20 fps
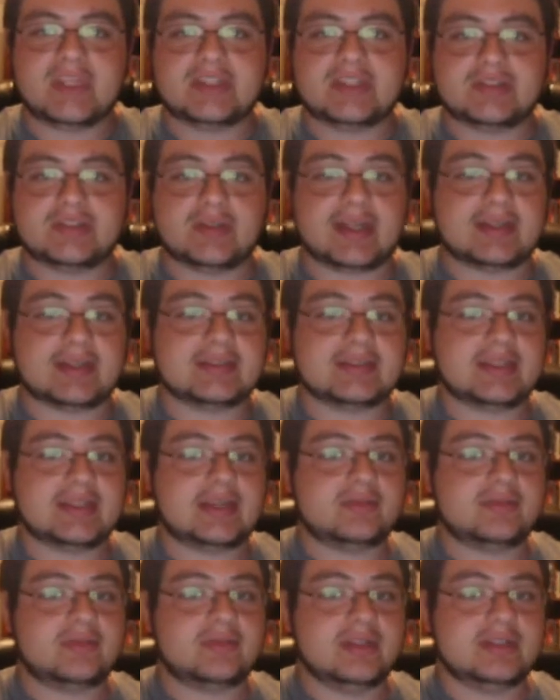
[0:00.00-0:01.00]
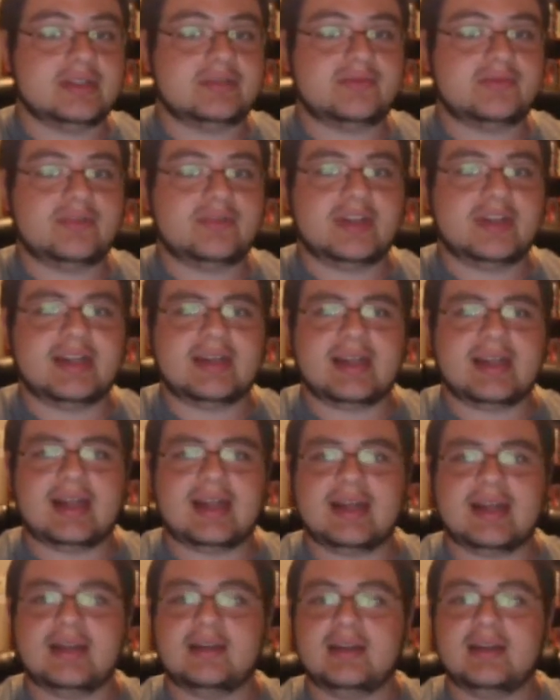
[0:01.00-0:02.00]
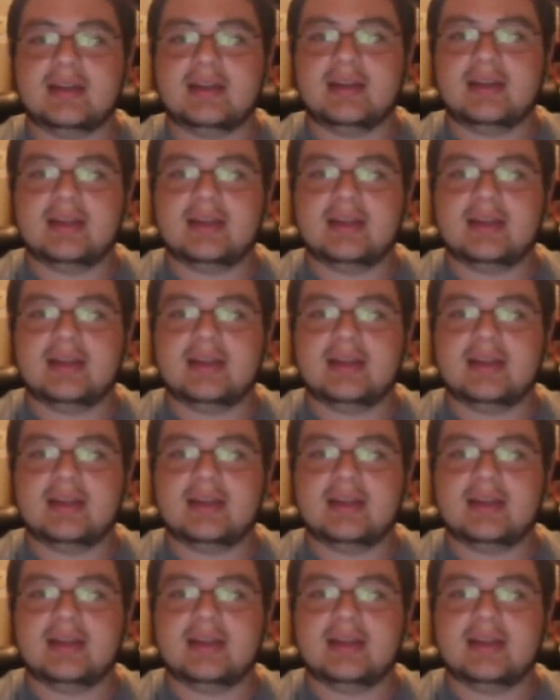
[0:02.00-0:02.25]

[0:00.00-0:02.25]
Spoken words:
so like I said, it's free online,